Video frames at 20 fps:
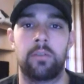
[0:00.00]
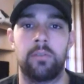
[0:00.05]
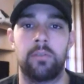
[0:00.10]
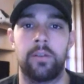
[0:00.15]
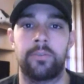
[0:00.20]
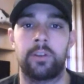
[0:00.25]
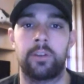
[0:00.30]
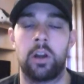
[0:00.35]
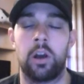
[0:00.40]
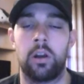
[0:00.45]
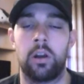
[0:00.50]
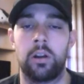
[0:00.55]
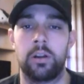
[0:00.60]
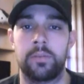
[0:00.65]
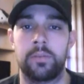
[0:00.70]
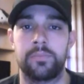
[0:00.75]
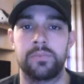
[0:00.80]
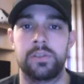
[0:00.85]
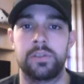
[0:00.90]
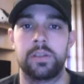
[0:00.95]
River
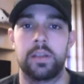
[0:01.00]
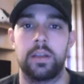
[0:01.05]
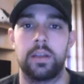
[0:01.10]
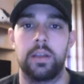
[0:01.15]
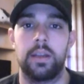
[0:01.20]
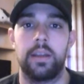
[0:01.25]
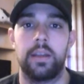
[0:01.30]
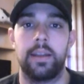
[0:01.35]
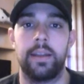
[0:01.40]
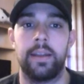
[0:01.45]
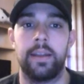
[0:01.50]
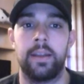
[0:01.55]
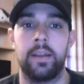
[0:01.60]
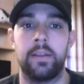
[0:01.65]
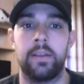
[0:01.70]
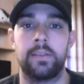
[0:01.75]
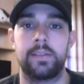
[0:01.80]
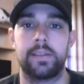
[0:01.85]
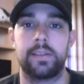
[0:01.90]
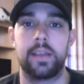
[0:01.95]
Arms
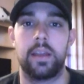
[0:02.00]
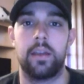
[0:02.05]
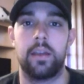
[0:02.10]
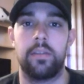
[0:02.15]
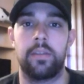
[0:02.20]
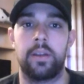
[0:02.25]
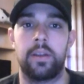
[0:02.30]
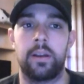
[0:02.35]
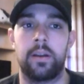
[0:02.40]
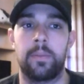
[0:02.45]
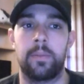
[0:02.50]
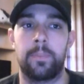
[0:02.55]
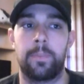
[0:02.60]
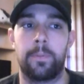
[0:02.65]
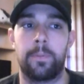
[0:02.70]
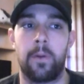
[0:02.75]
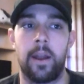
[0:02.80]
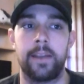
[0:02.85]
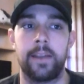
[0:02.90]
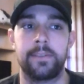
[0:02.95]
is their
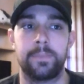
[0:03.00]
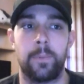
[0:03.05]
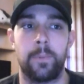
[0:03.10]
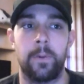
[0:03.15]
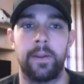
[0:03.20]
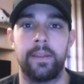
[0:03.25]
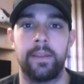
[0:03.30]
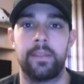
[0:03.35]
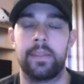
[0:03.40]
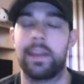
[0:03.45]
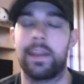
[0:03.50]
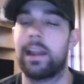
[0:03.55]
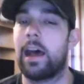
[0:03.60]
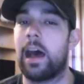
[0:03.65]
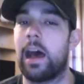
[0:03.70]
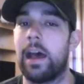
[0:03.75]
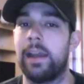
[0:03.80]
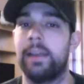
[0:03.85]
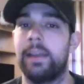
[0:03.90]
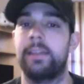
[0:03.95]
price point that
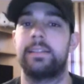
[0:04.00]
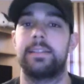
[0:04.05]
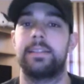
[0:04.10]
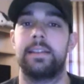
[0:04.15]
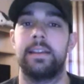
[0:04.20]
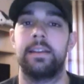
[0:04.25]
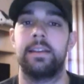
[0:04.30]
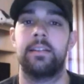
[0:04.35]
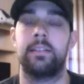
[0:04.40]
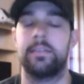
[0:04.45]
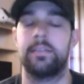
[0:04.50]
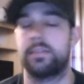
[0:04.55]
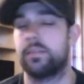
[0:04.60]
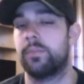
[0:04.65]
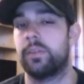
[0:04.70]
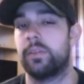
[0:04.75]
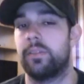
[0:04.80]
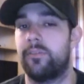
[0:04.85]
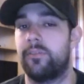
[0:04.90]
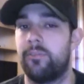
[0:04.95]
I seen on some
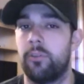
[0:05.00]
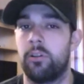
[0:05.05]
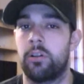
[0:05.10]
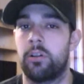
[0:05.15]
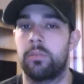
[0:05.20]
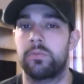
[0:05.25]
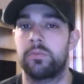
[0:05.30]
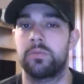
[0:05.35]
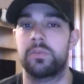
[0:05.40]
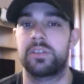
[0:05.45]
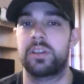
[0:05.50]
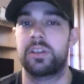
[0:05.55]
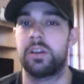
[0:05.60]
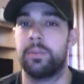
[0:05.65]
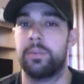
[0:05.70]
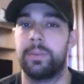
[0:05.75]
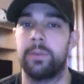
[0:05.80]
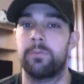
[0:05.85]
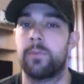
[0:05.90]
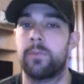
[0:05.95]
of the forums was going to
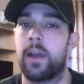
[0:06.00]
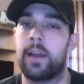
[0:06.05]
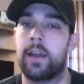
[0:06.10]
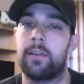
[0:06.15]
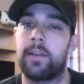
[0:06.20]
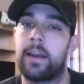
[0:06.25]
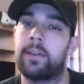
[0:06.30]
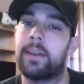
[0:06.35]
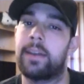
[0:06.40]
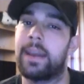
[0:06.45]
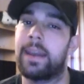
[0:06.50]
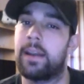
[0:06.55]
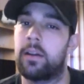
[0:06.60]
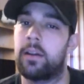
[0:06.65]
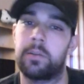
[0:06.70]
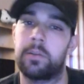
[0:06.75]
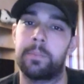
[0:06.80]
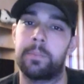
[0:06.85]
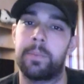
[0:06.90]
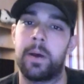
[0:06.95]
be right around
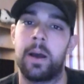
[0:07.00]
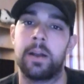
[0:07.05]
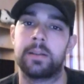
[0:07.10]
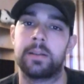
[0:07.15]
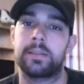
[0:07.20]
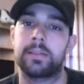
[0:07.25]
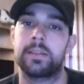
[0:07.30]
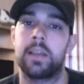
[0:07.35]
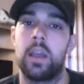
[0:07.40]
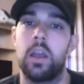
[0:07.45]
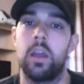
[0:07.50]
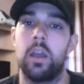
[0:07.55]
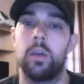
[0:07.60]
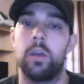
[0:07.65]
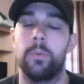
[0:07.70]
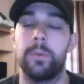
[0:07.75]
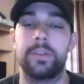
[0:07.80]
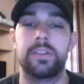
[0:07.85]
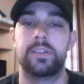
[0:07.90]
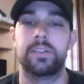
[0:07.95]
800 bucks
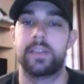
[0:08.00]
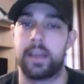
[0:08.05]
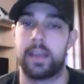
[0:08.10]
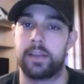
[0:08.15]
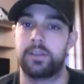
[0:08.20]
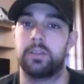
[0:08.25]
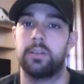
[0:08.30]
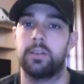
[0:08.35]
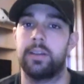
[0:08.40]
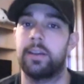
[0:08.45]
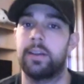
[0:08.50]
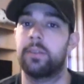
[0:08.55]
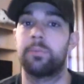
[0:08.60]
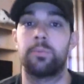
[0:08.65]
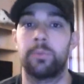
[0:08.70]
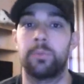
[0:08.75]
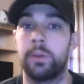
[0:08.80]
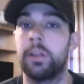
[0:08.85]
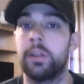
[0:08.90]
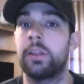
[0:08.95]
which is actually a
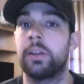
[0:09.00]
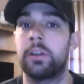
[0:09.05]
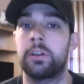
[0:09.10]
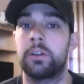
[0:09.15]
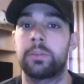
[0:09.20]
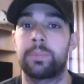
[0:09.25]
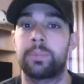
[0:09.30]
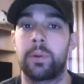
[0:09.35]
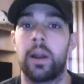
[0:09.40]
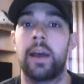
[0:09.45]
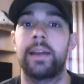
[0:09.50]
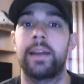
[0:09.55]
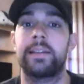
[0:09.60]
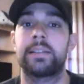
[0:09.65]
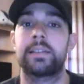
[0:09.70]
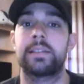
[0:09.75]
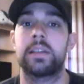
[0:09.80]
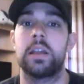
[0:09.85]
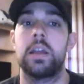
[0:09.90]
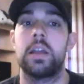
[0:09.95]
really good
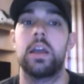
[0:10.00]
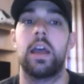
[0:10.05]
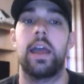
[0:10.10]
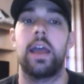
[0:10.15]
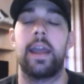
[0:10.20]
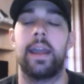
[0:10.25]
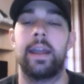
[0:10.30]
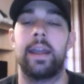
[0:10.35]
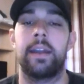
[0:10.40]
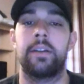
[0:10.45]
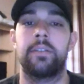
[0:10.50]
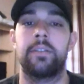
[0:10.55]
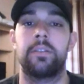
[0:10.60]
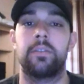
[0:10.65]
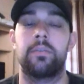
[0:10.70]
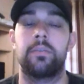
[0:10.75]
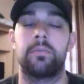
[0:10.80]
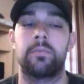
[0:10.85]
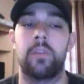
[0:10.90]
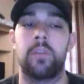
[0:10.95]
price. And
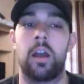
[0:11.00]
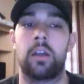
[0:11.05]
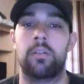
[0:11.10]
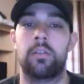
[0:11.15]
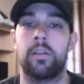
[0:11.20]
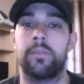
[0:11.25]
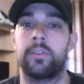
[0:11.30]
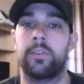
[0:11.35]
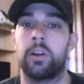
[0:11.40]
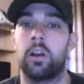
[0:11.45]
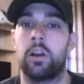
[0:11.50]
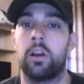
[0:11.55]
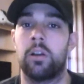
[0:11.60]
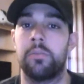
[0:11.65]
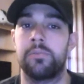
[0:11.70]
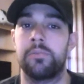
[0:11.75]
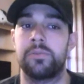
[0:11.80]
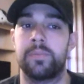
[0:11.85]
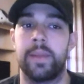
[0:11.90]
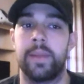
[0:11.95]
Rock River
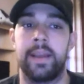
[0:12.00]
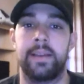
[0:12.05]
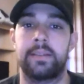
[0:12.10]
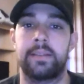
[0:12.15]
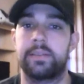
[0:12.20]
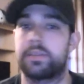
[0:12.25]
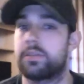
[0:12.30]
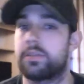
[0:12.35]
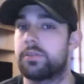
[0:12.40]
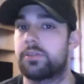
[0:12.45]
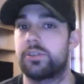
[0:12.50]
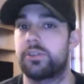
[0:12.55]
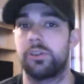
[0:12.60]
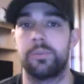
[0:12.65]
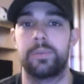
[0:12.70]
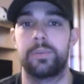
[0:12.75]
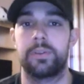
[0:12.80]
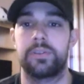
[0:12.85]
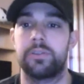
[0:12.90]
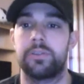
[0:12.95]
Arms makes
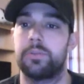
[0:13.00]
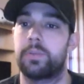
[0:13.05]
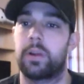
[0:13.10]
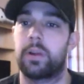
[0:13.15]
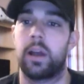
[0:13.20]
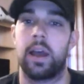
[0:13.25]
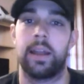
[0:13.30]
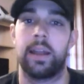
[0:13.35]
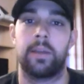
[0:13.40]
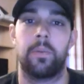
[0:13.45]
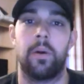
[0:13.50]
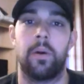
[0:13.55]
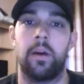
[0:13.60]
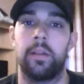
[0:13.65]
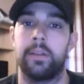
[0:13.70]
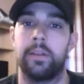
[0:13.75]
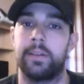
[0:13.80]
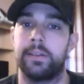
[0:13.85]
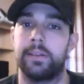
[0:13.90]
super, super high quality